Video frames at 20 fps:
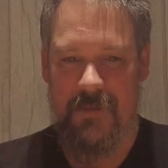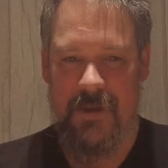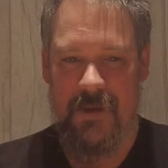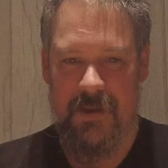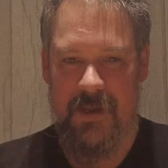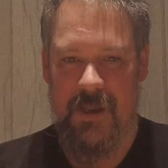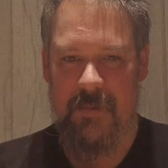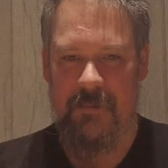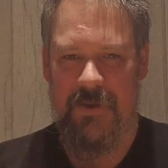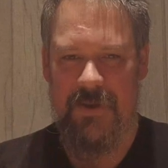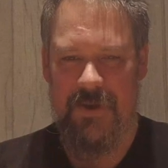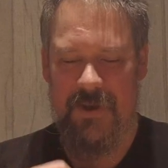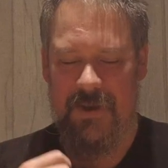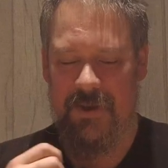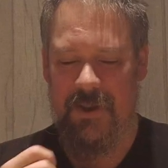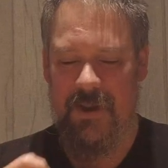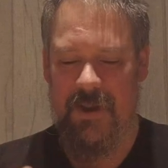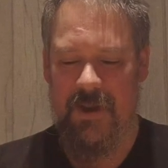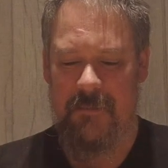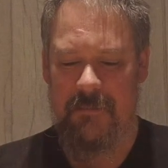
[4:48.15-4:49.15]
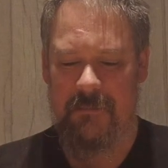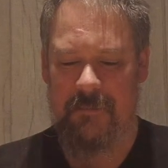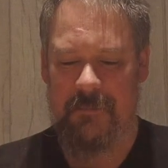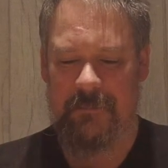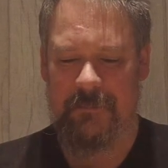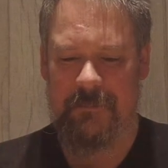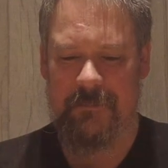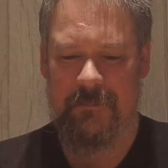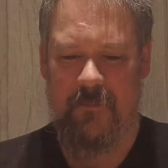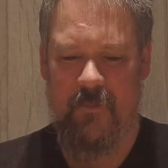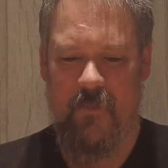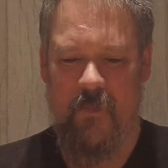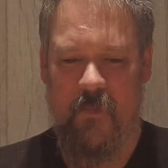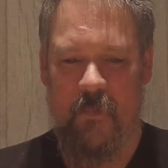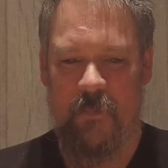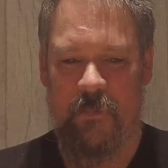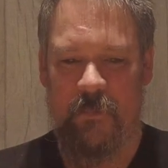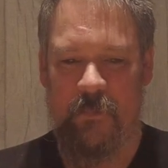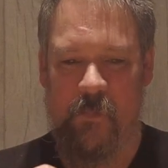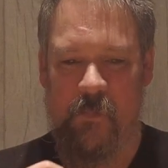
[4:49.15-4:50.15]
lemon and lime,
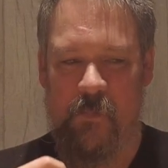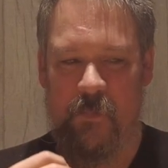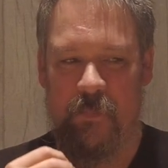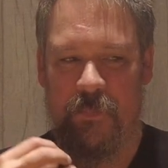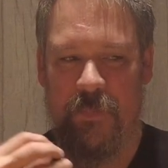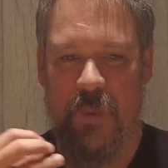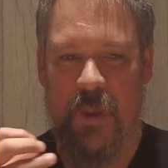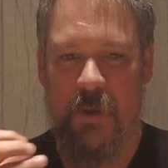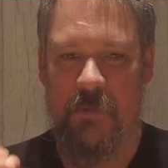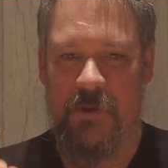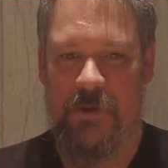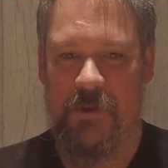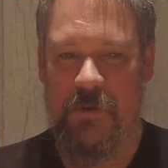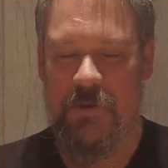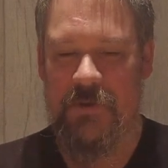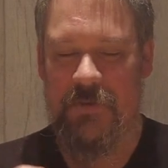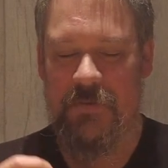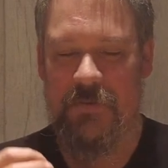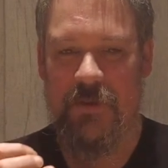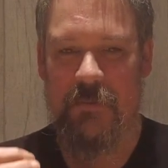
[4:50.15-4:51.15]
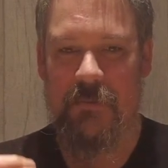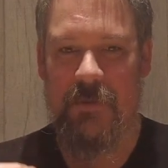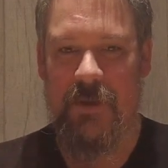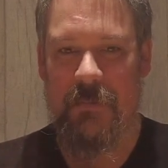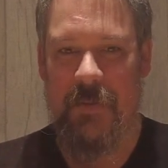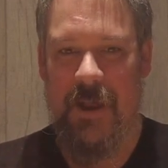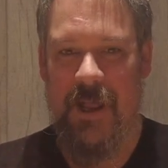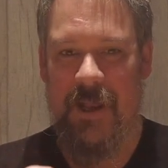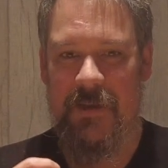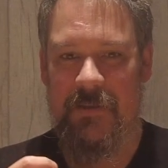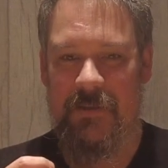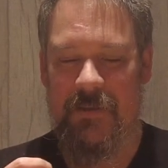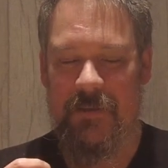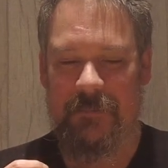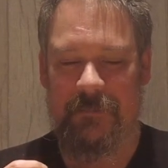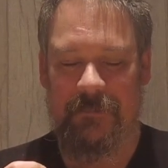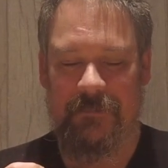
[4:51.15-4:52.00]
which goes into the mid palate.